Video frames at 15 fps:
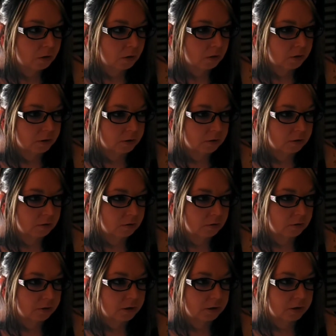on
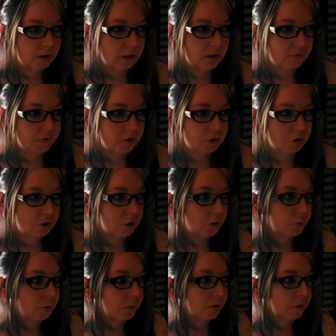this TV show,